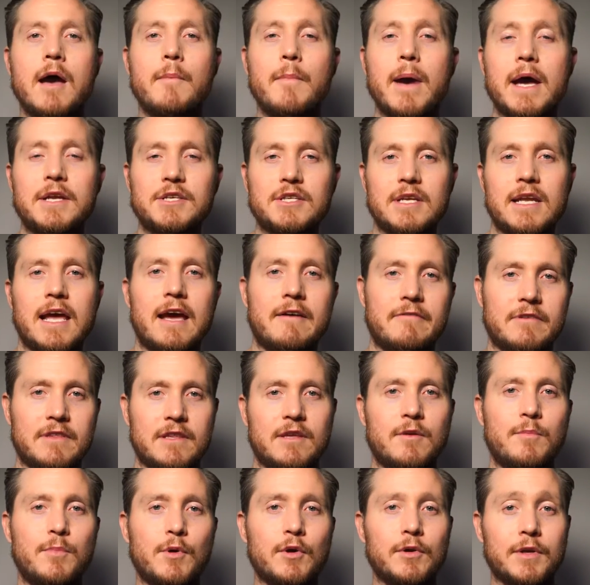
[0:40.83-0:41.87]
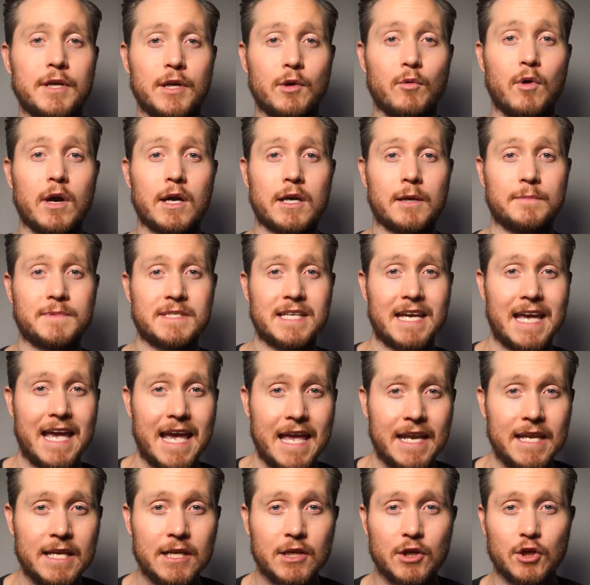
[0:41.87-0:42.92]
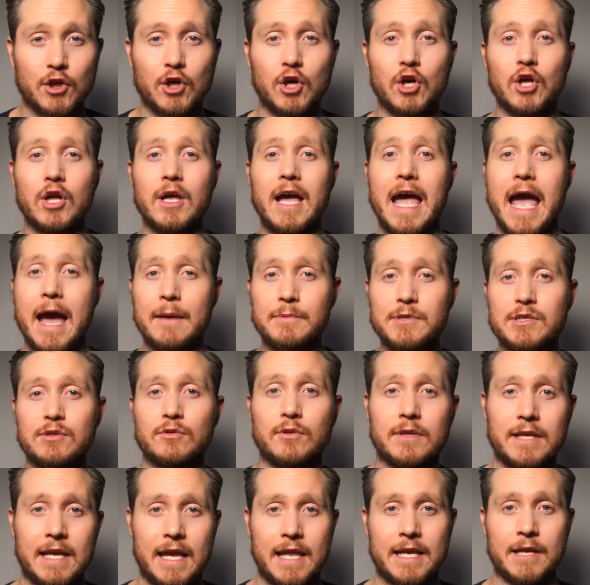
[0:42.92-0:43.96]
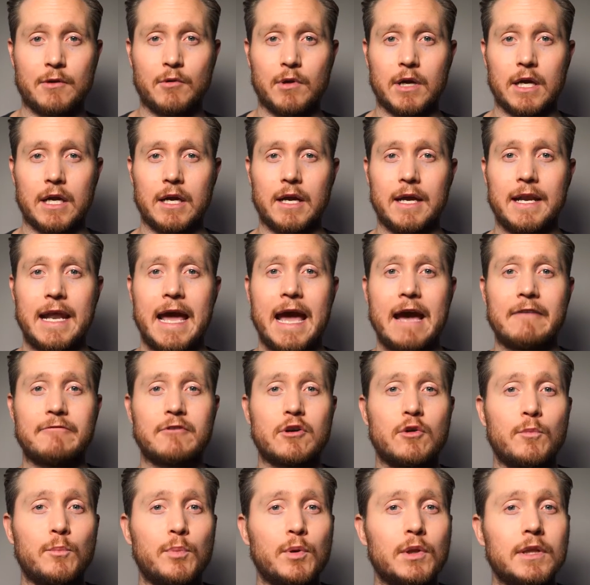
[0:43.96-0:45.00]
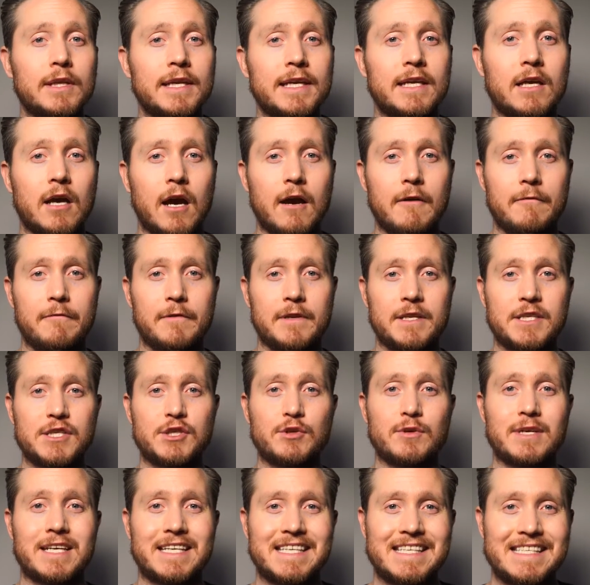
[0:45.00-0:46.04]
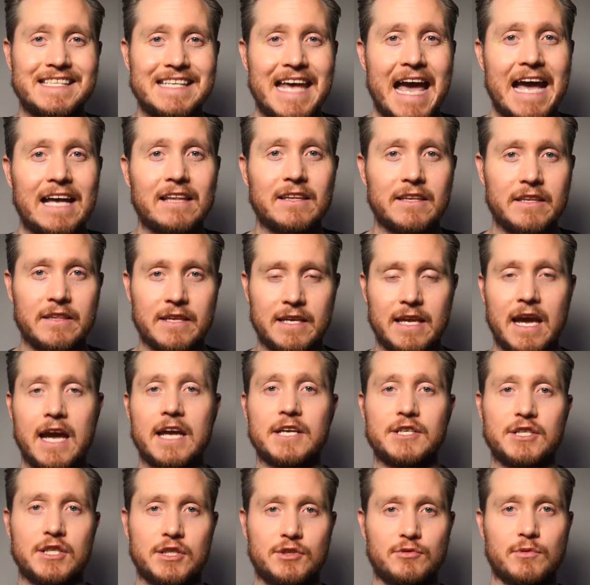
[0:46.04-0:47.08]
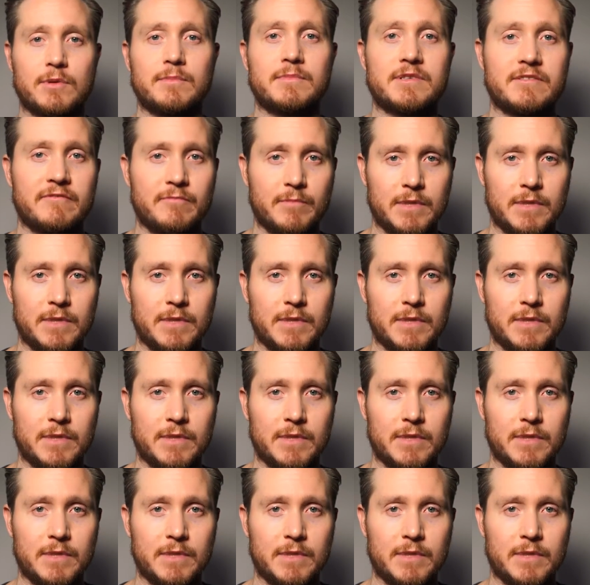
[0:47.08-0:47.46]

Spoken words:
Imagine having the ability to walk up to any girl absolutely anywhere and have complete confidence you're exactly the guy she dreams of